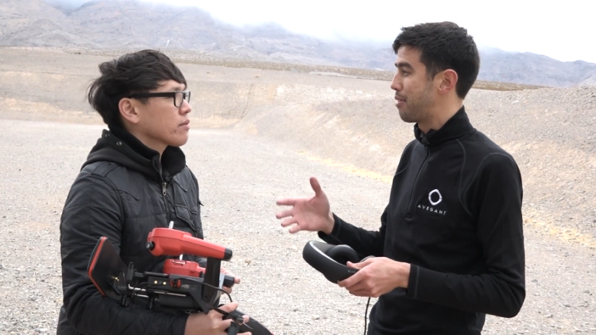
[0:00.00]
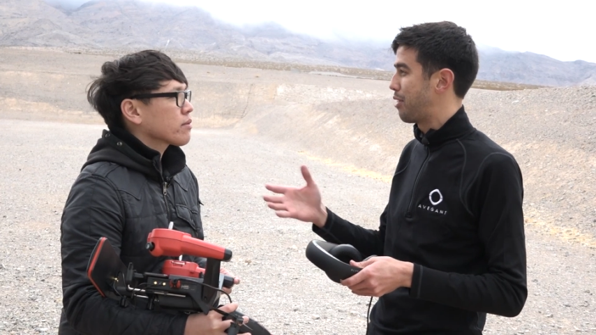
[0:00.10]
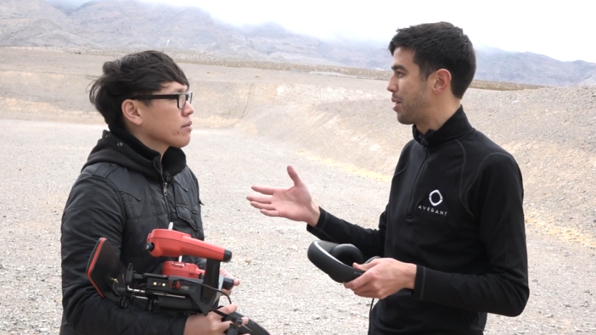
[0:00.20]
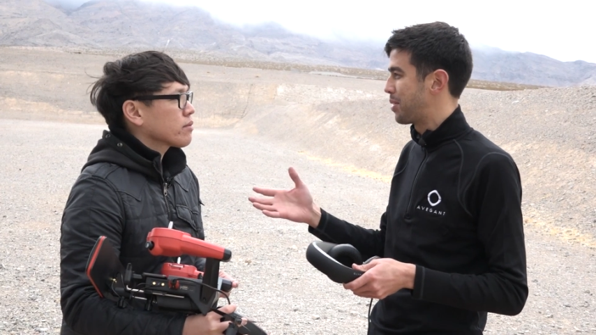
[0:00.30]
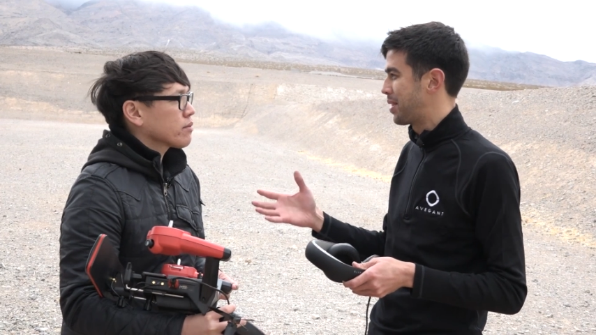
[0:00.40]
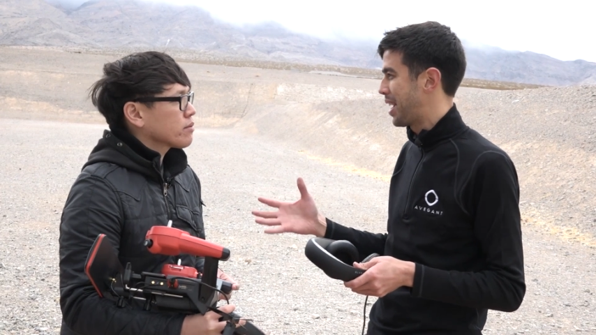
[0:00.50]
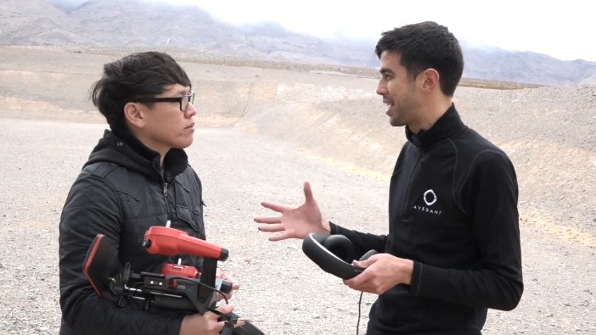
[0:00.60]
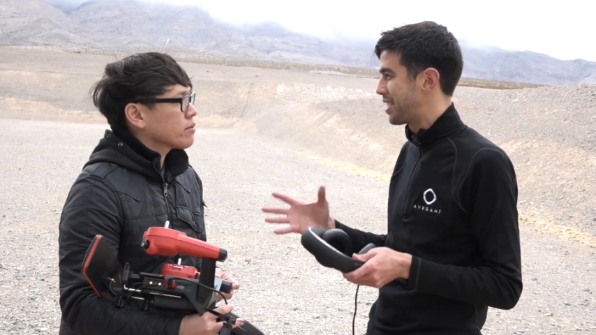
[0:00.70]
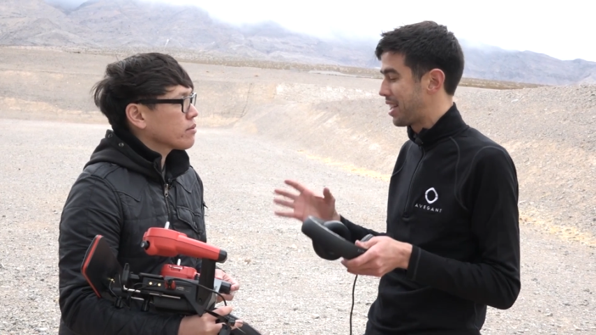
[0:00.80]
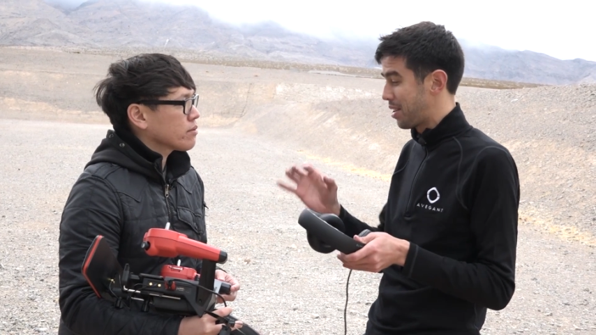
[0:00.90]
Speaker 1: phone
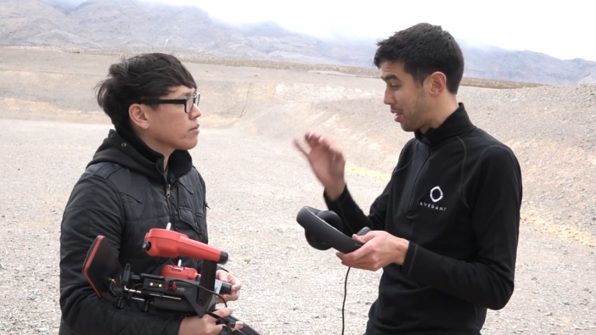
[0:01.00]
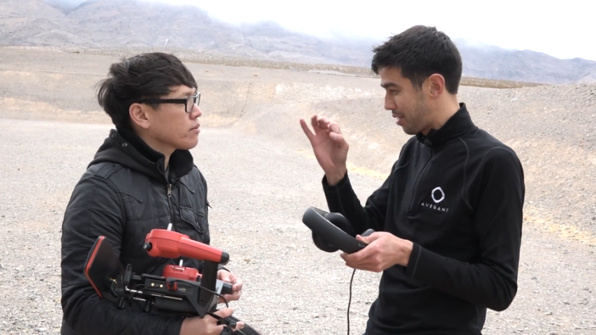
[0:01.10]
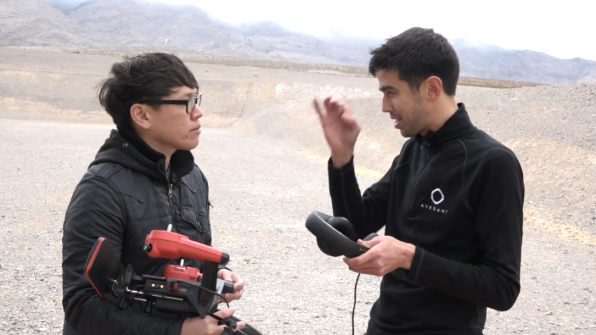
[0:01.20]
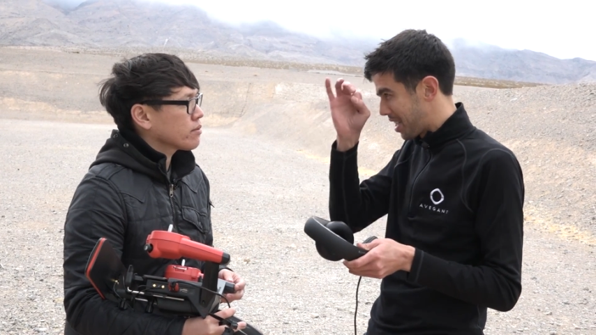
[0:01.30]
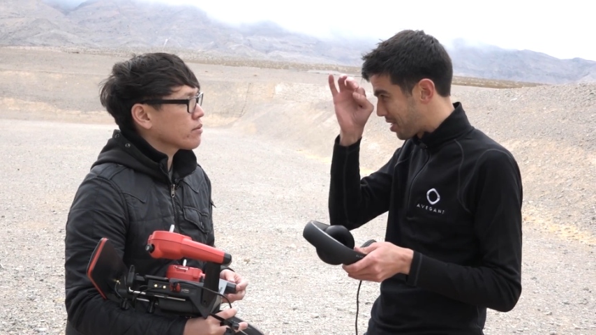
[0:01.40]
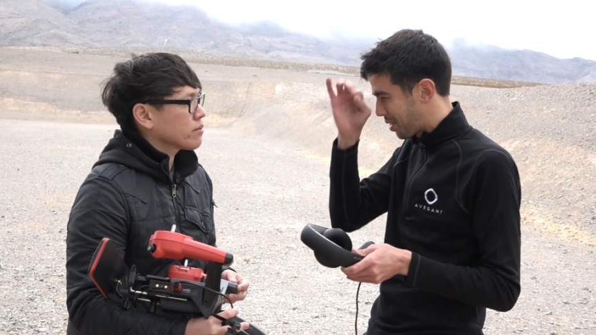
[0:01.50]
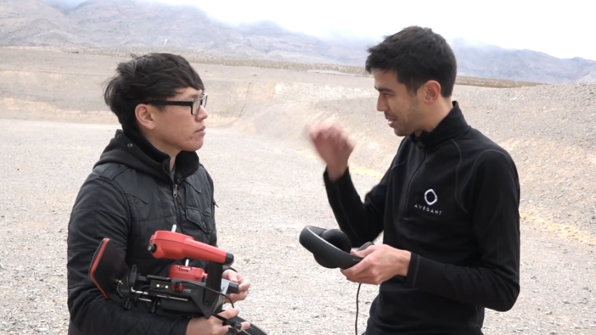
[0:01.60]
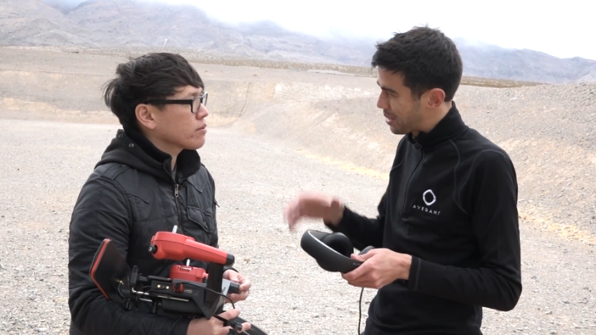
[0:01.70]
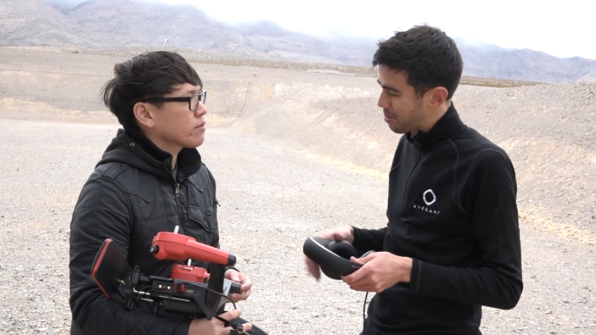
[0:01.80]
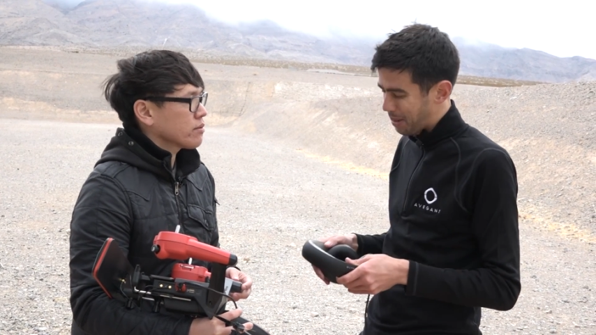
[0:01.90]
and, you know, you, the sensor's
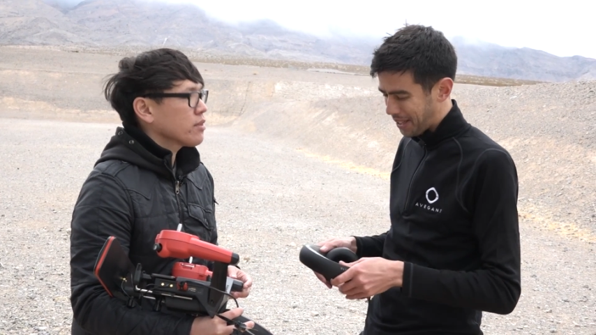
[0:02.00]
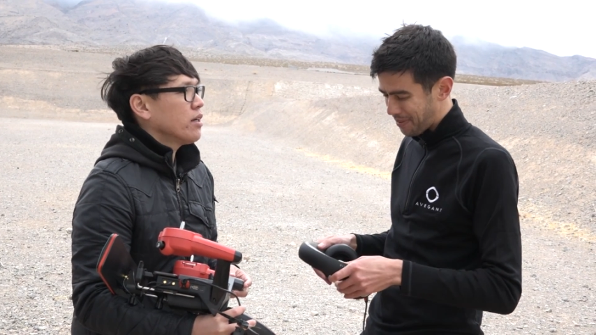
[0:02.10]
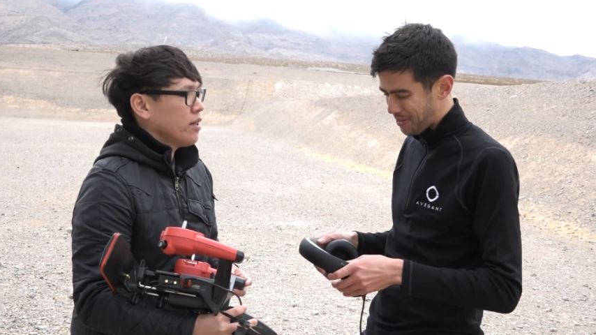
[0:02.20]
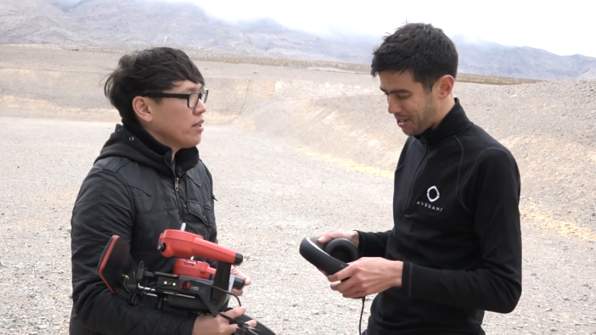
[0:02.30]
only this big.